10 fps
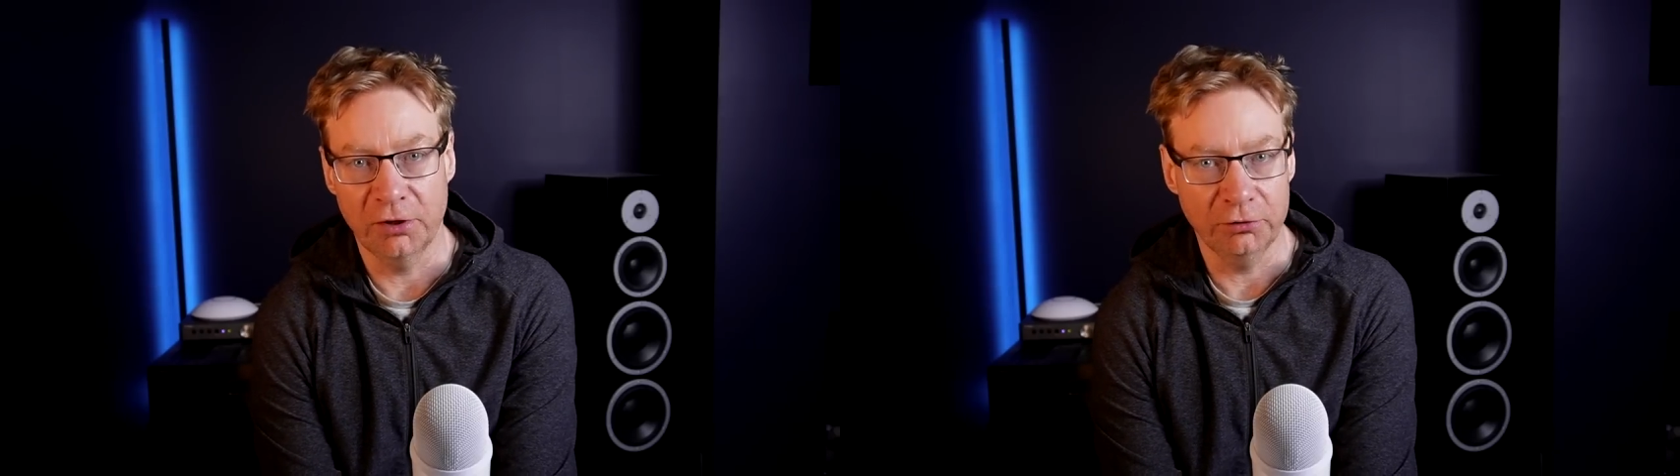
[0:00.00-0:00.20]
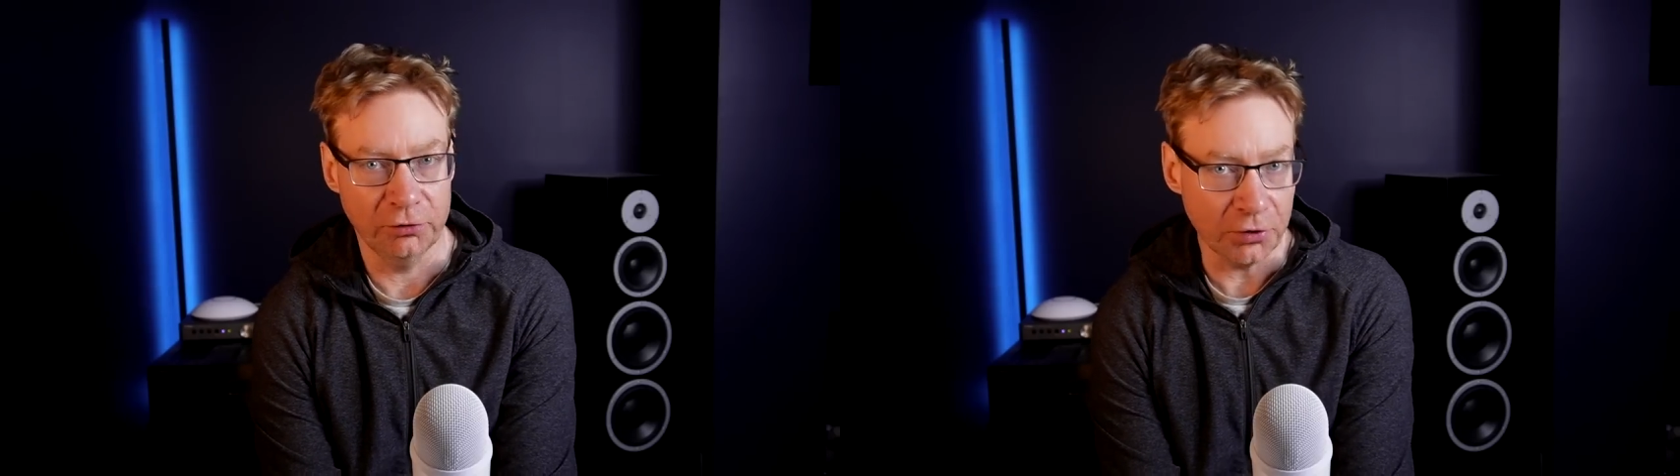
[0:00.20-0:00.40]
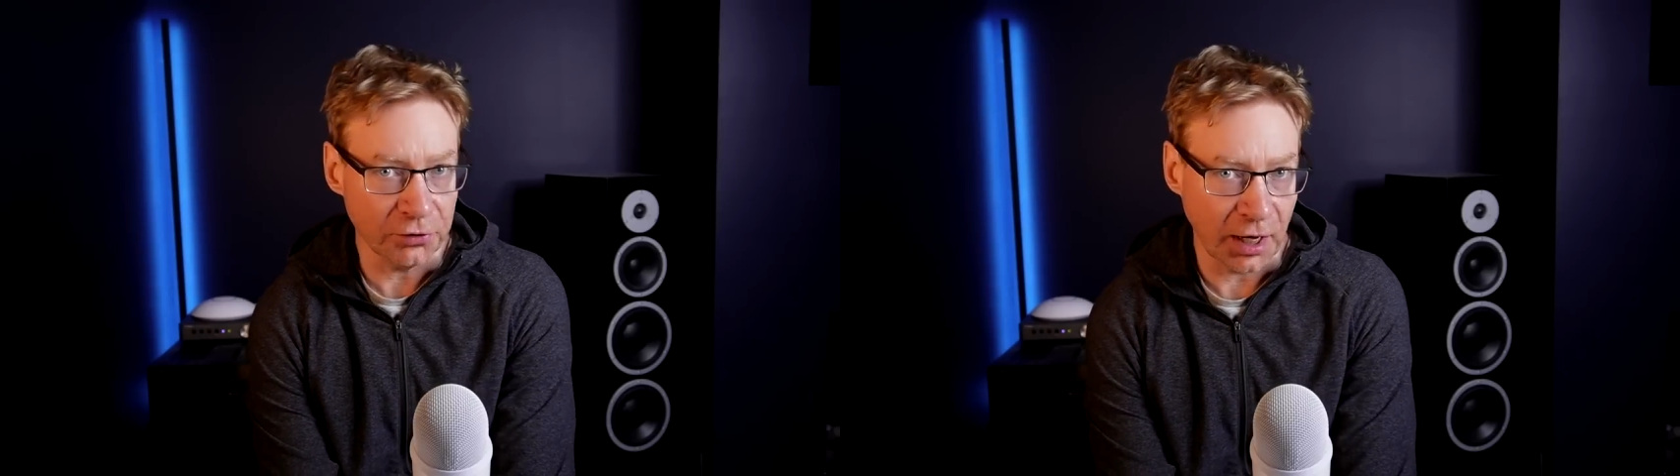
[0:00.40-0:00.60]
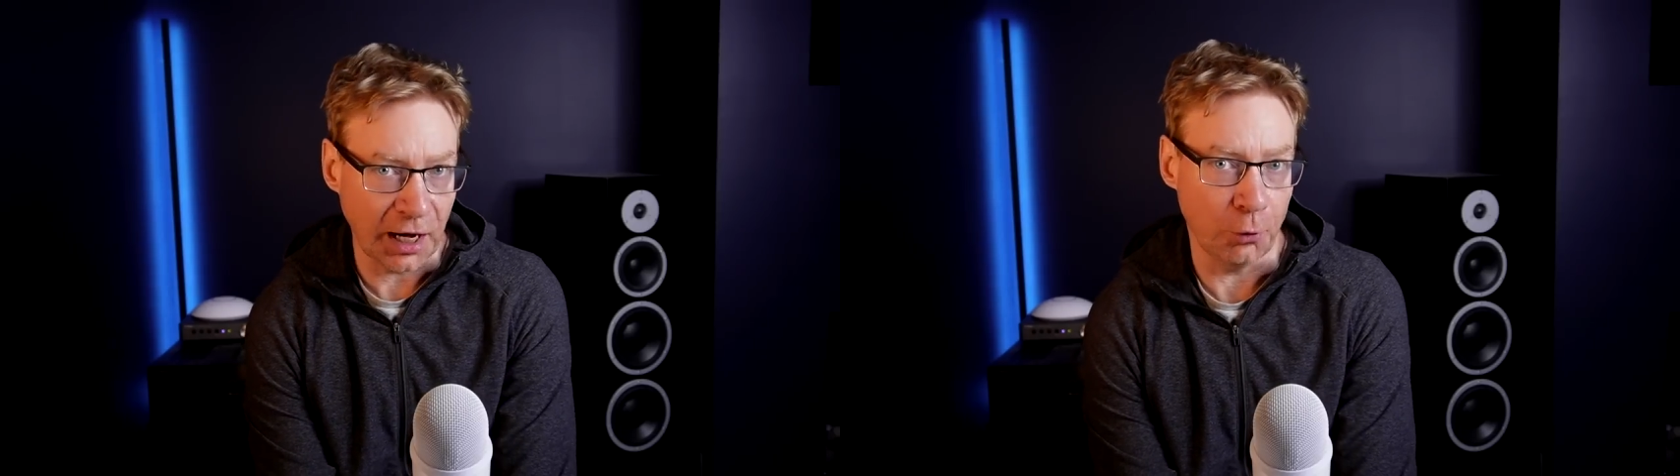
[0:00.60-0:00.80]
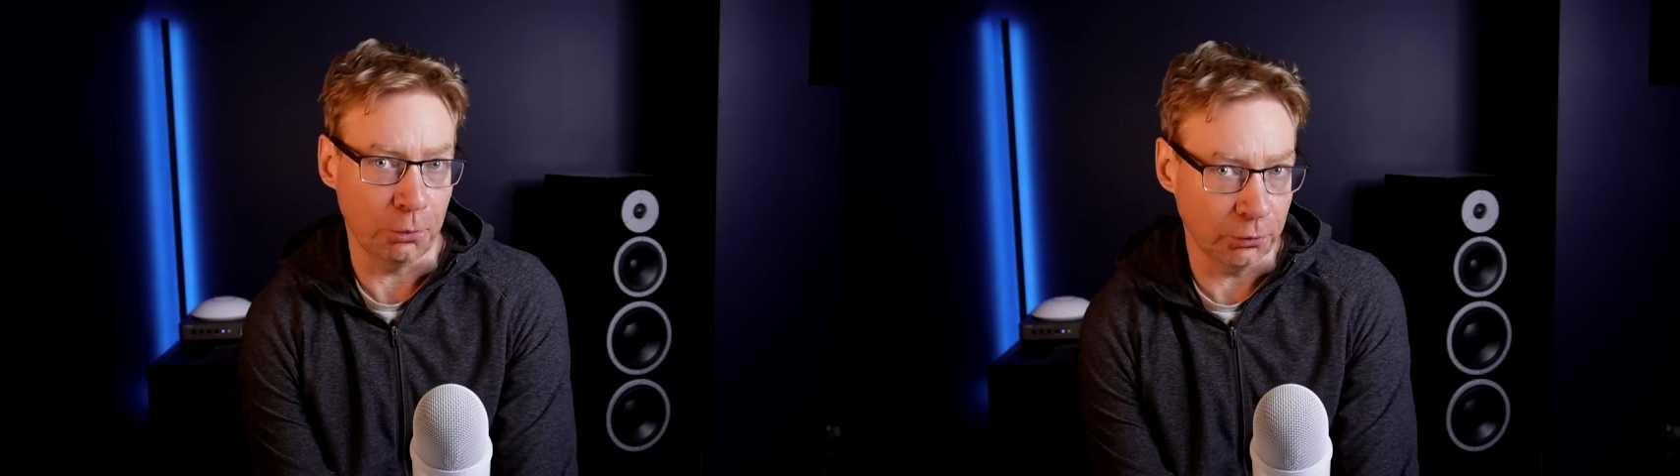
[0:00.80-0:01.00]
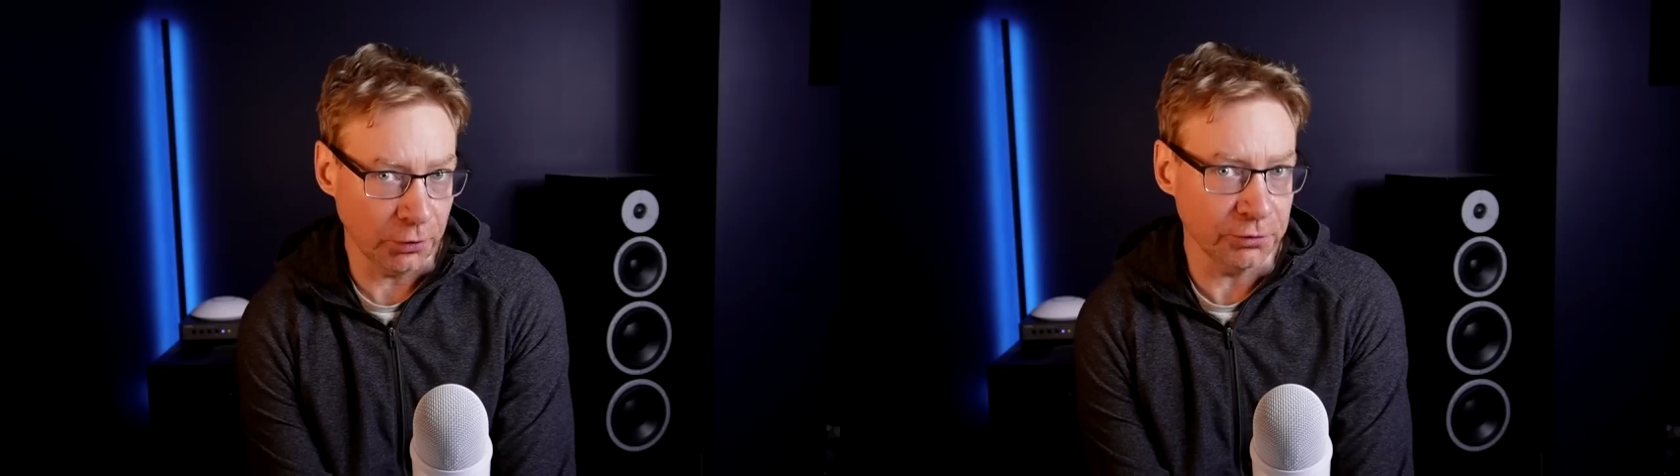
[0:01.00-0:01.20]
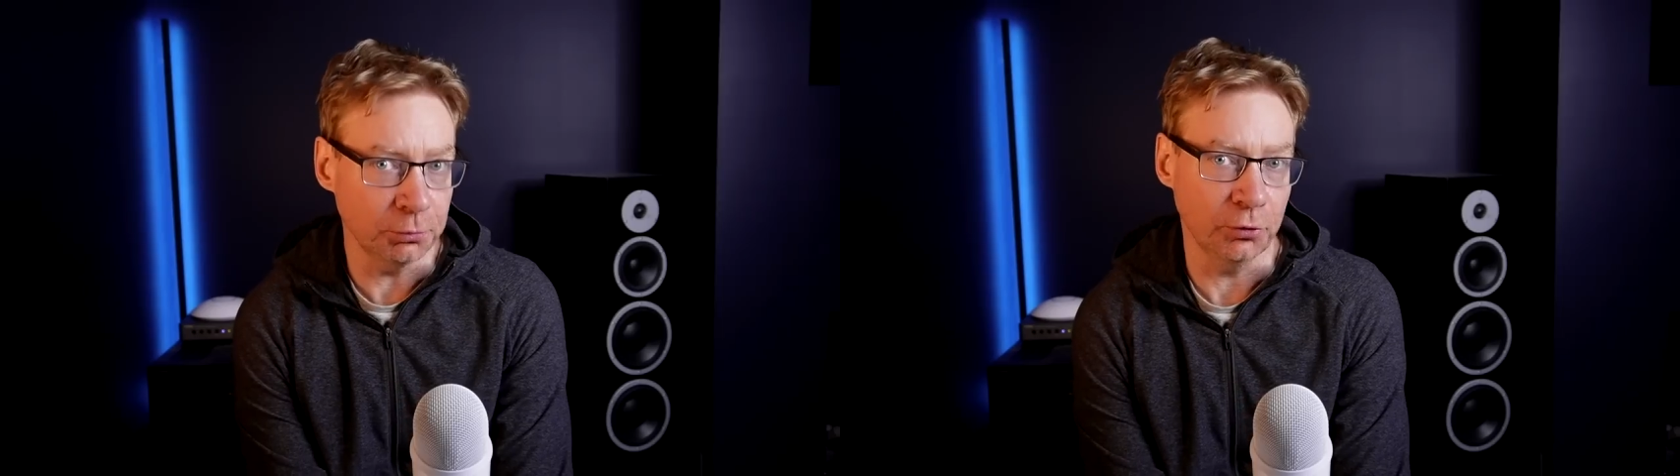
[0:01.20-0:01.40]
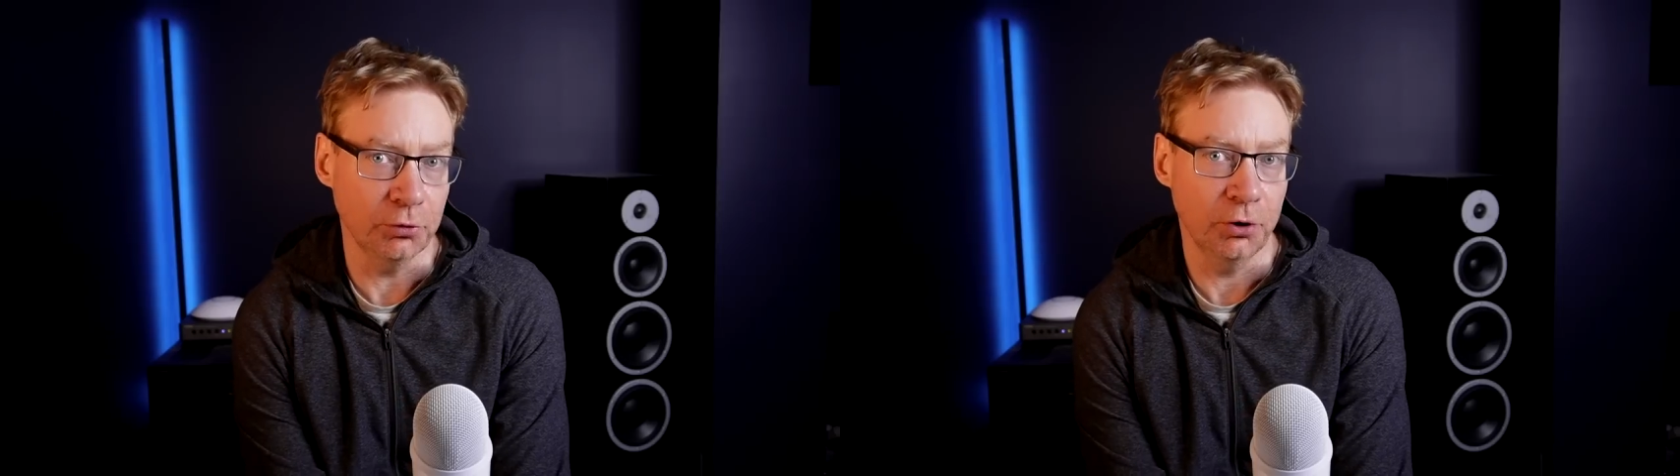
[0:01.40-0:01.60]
just how profitable